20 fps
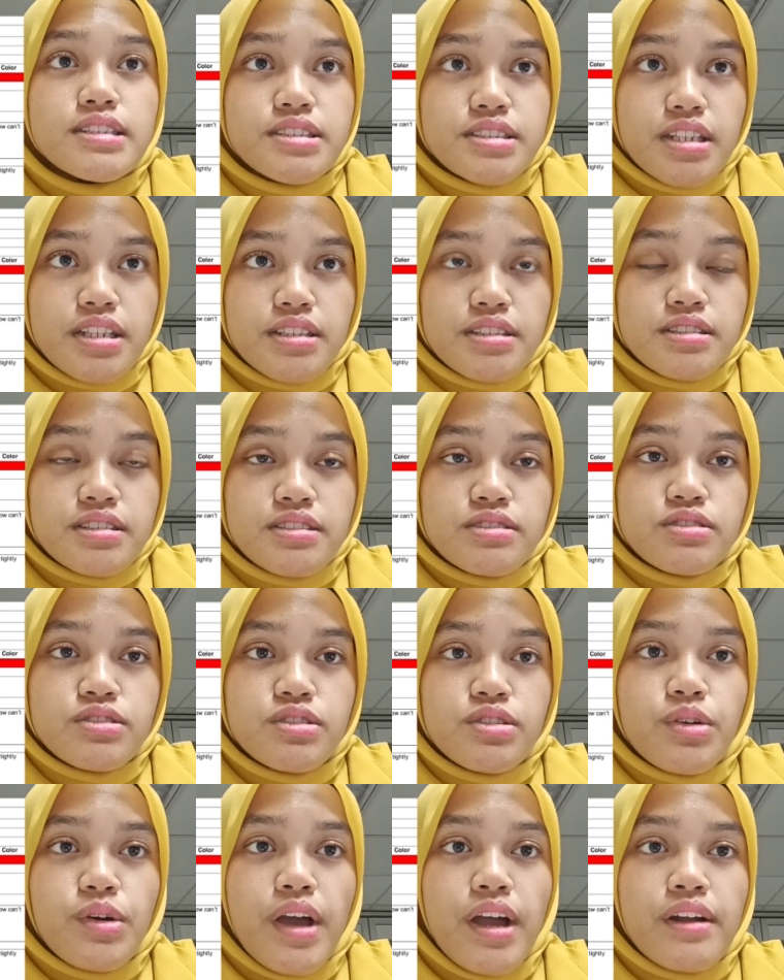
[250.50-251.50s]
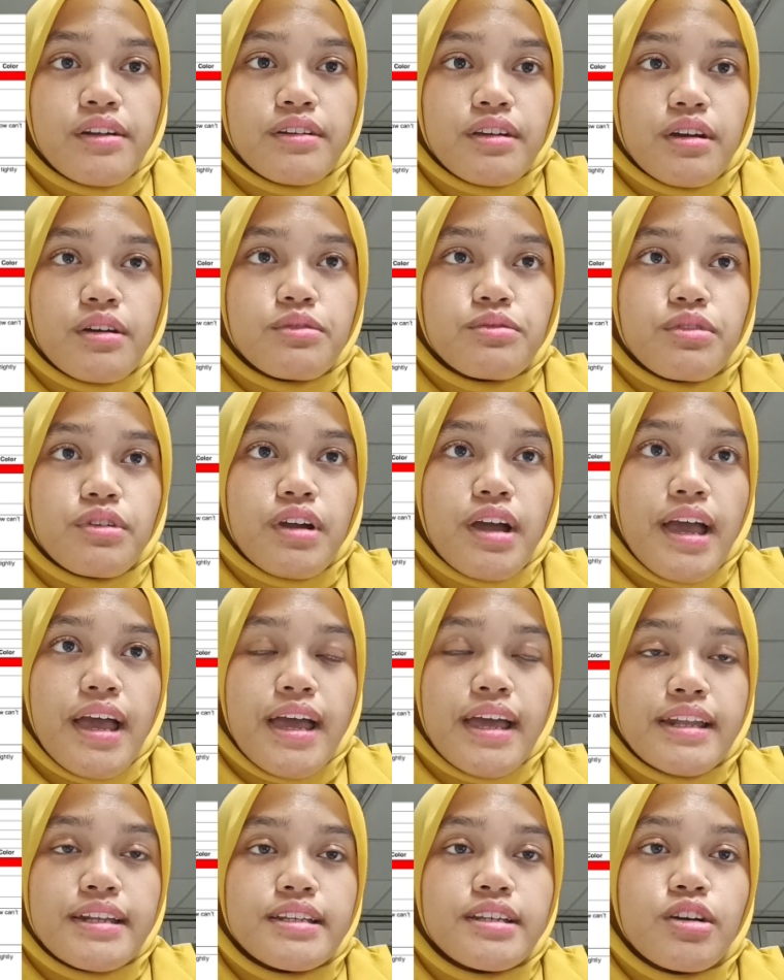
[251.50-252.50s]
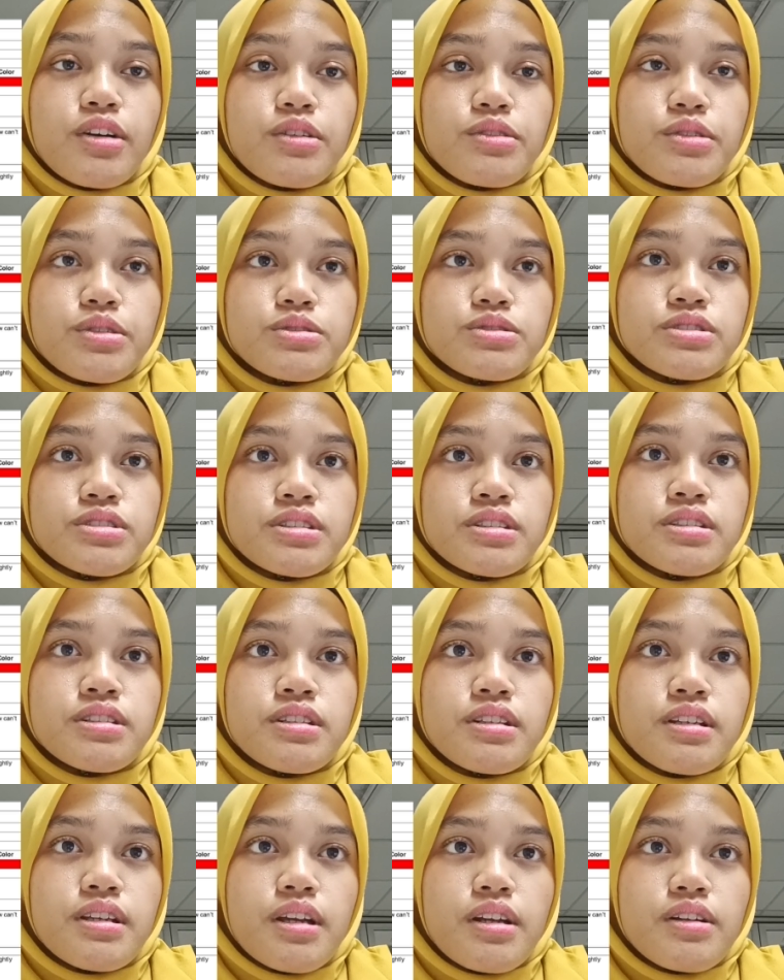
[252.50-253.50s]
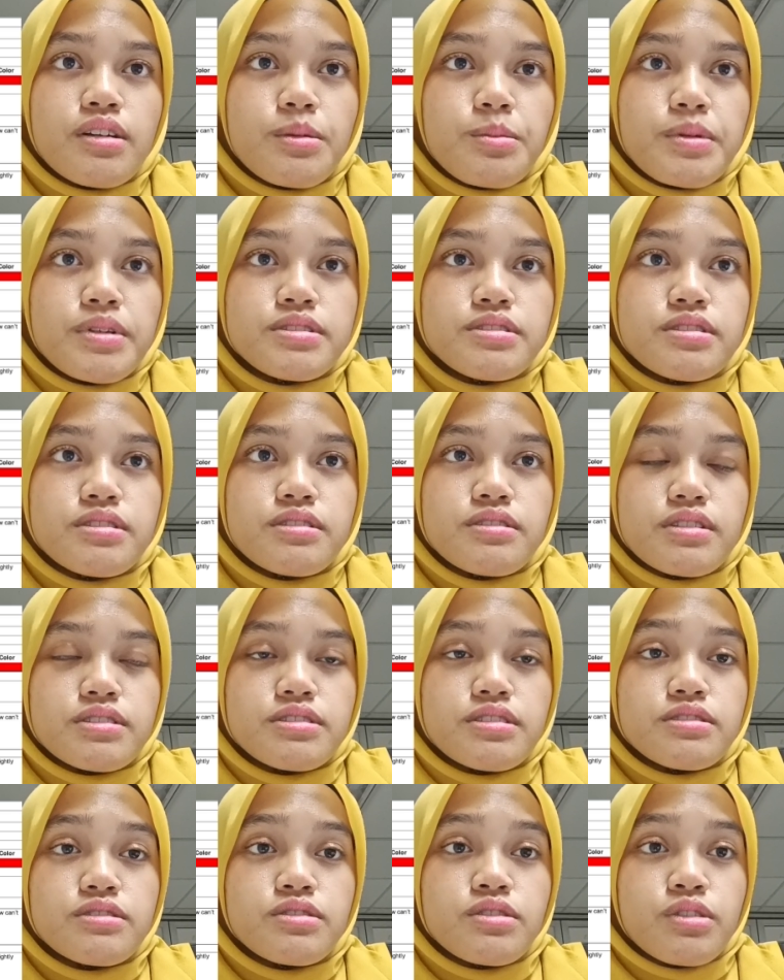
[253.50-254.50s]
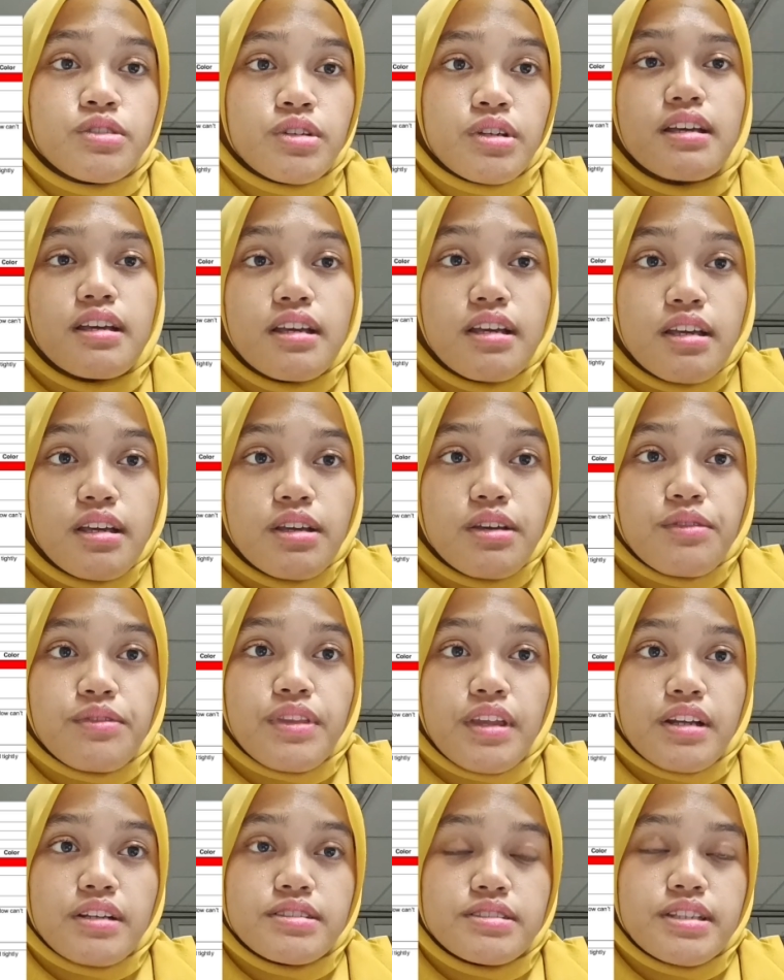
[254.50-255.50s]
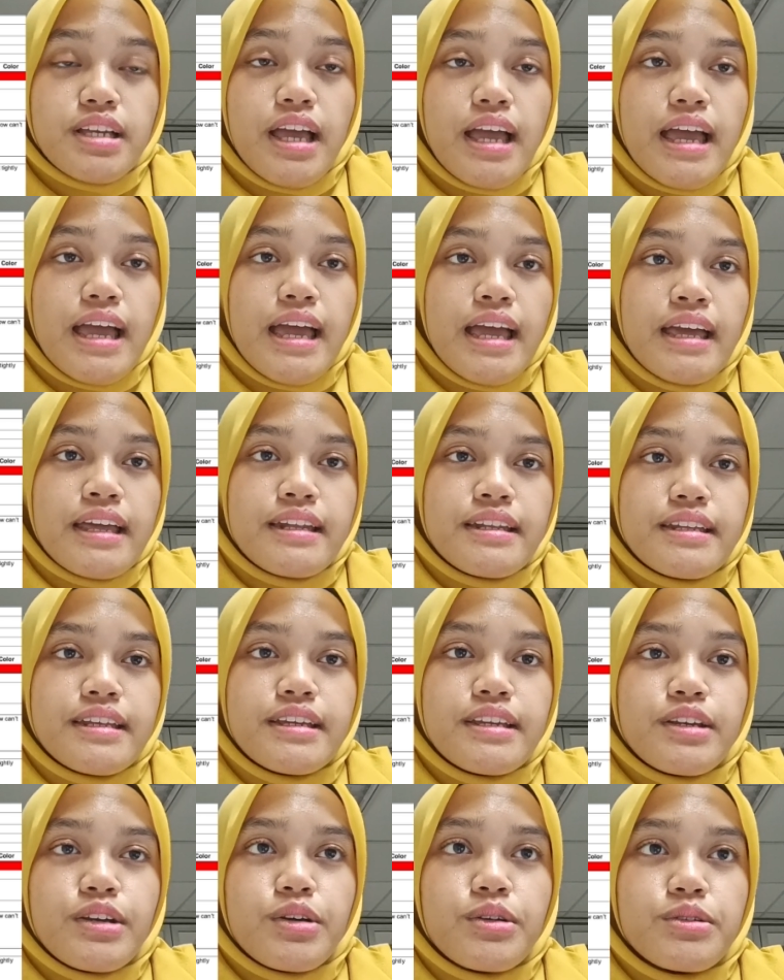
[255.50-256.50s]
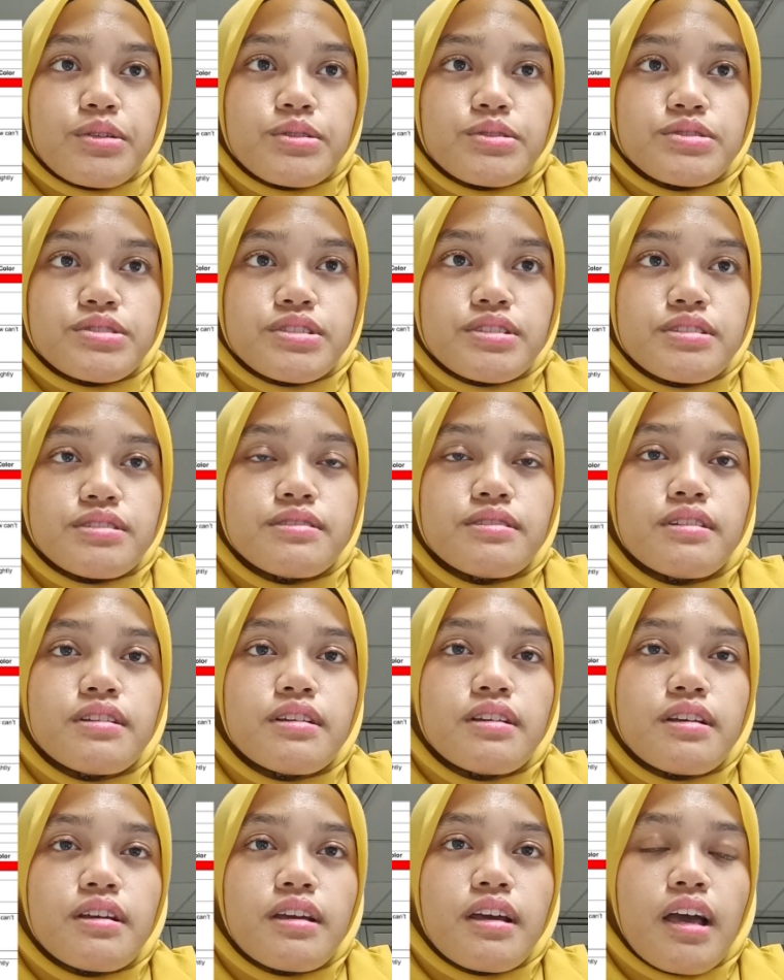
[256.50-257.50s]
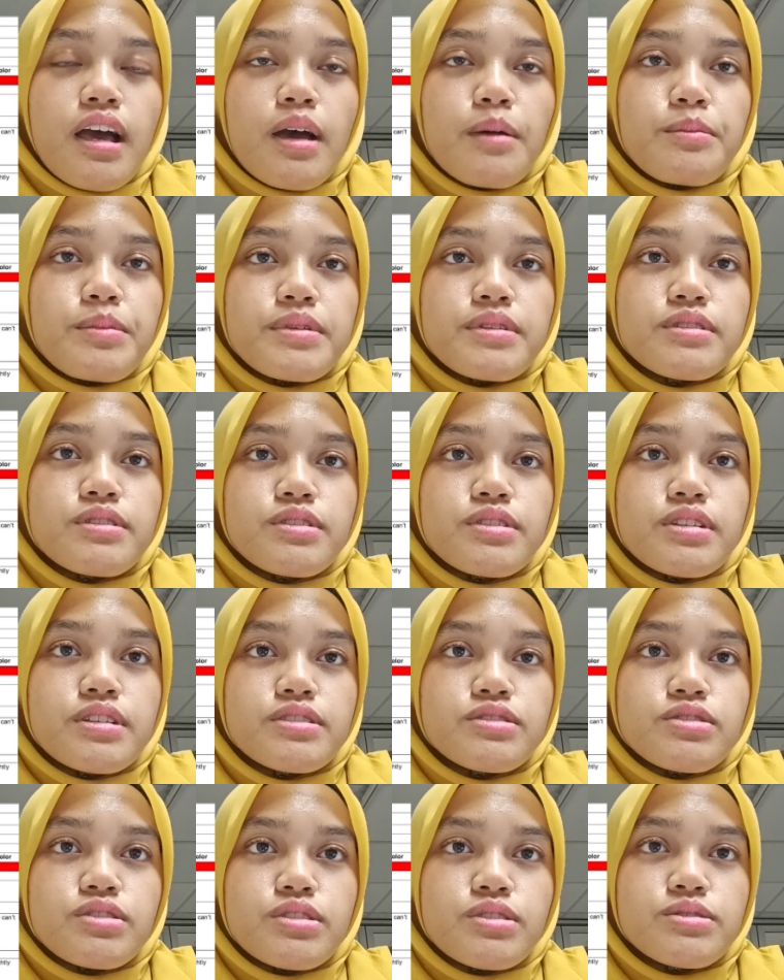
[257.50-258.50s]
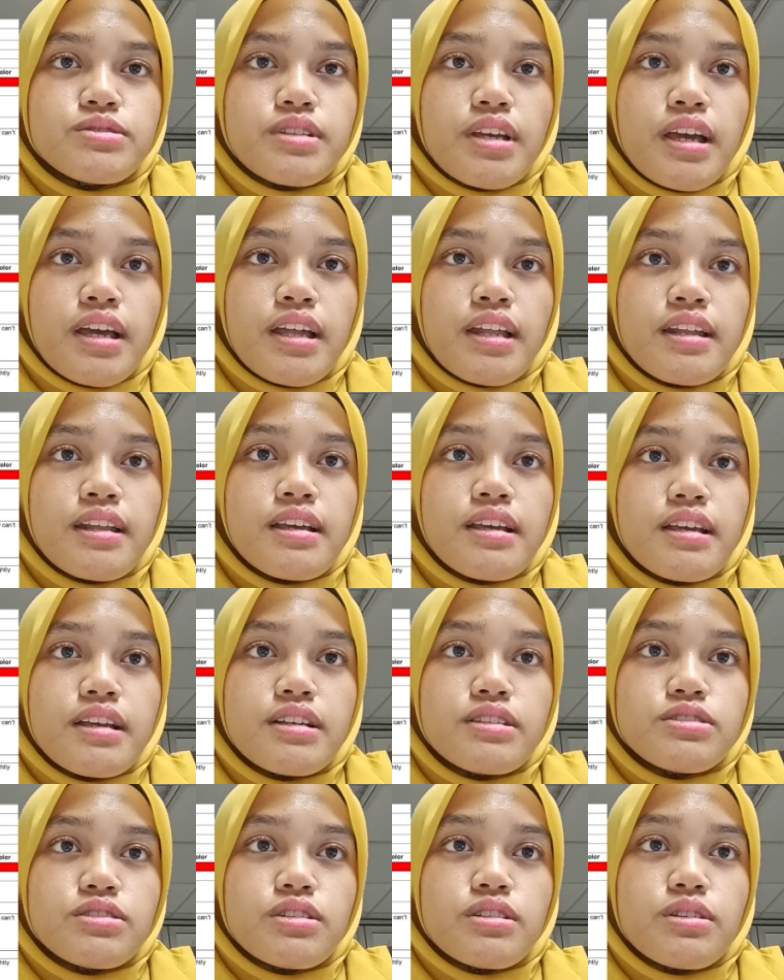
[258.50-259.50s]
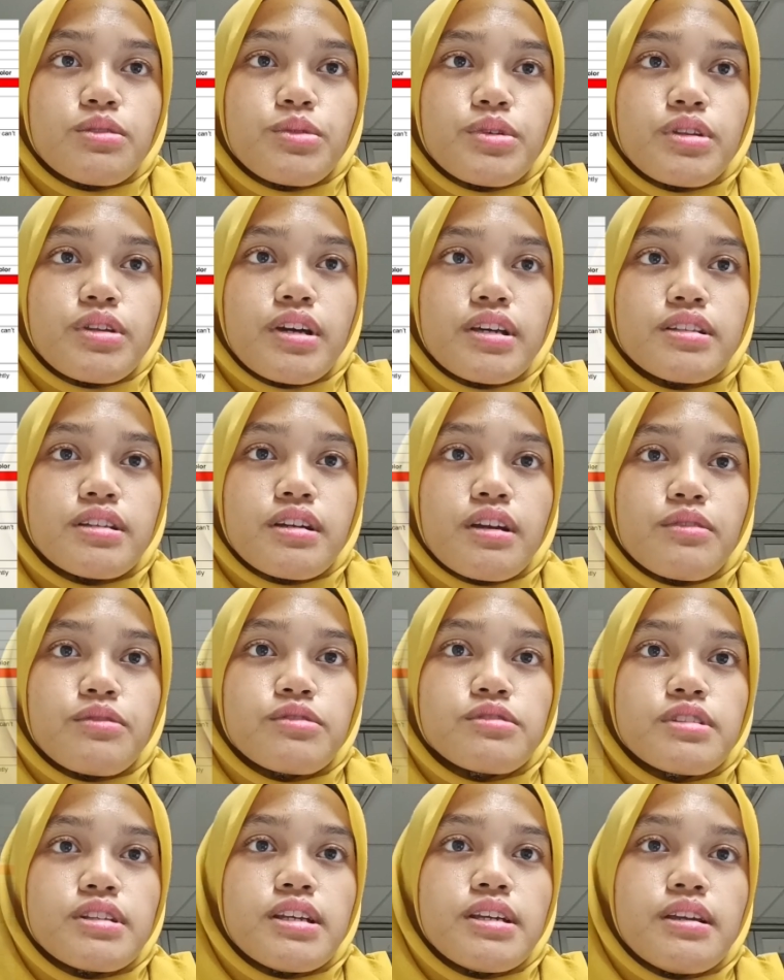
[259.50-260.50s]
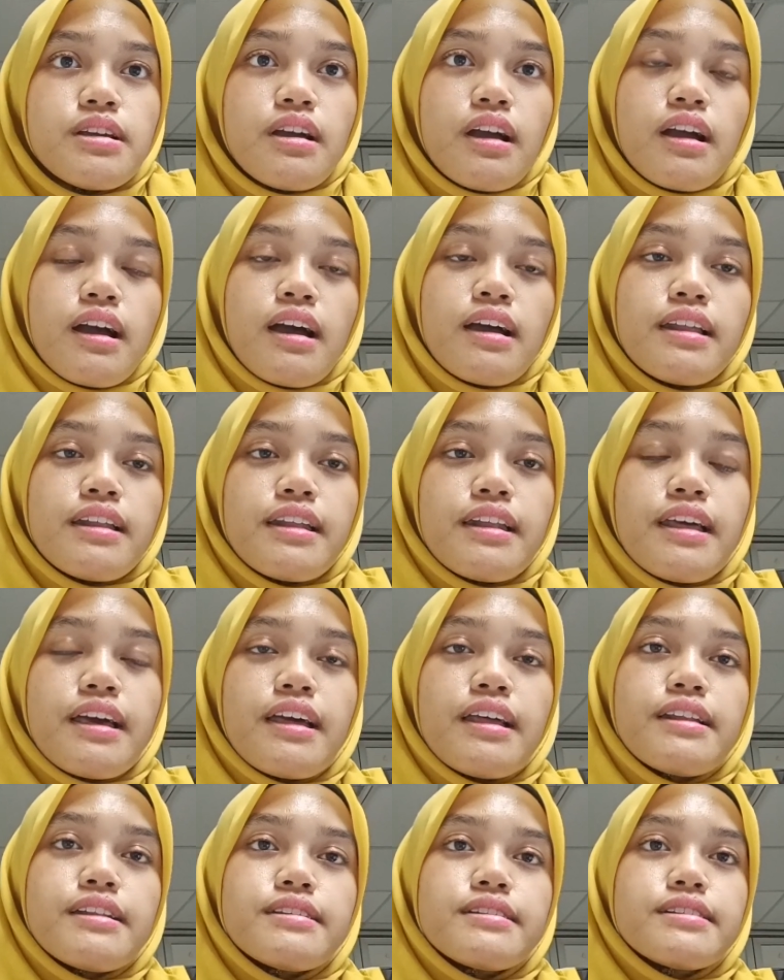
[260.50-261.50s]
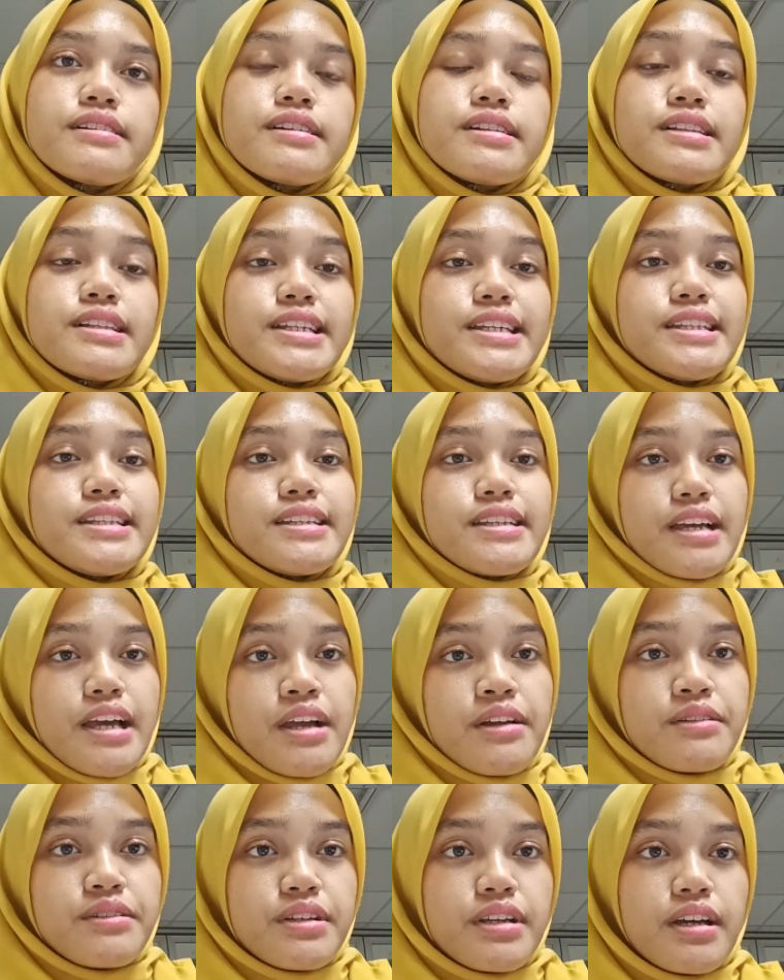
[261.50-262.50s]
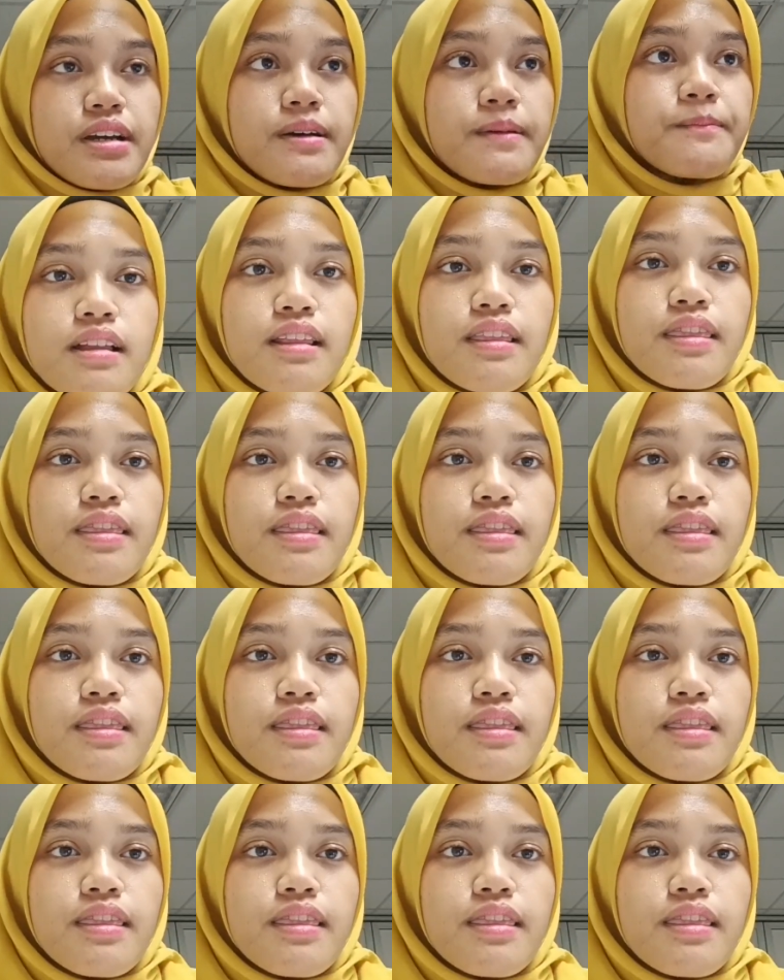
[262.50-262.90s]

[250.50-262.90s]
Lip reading: check the screw area for any corrosion, replace the rusted screw if there's any corrosion happen to the screws, and install the window handle carefully and then clean the area.